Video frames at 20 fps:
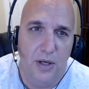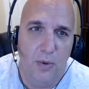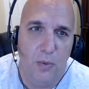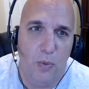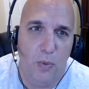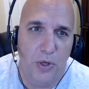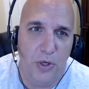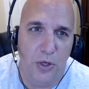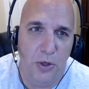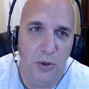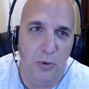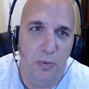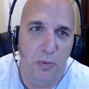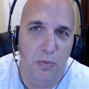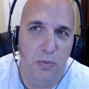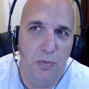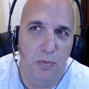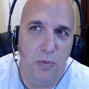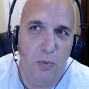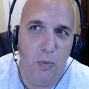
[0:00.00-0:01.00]
when you
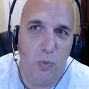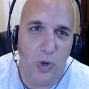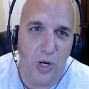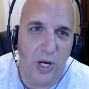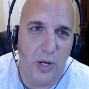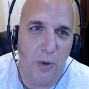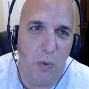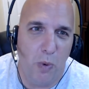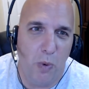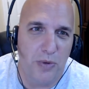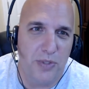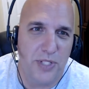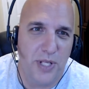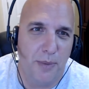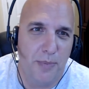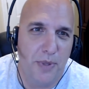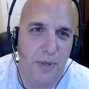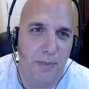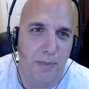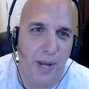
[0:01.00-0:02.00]
really want
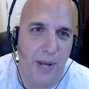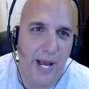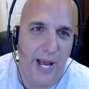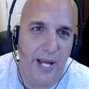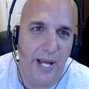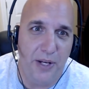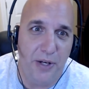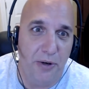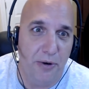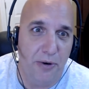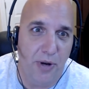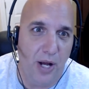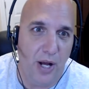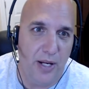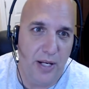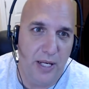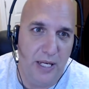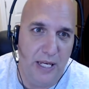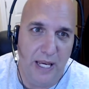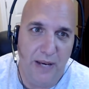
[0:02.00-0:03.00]
something bad and you're
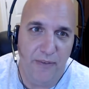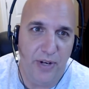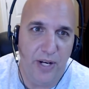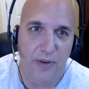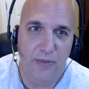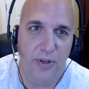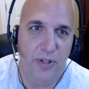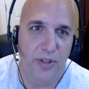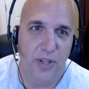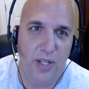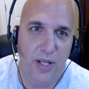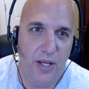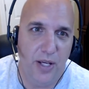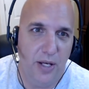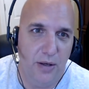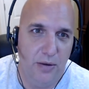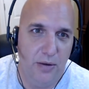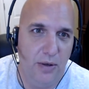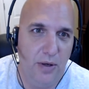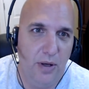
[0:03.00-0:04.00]
not given
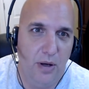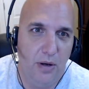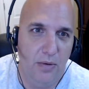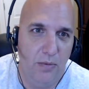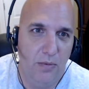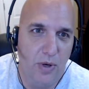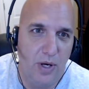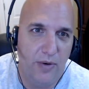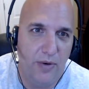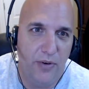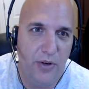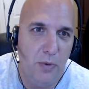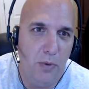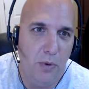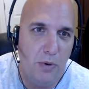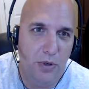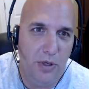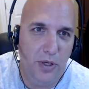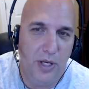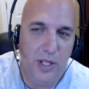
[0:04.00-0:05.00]
everything, you know, whatever you
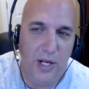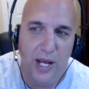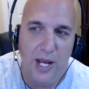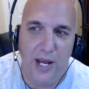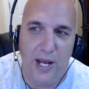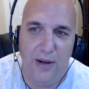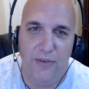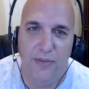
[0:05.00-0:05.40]
want, you can have.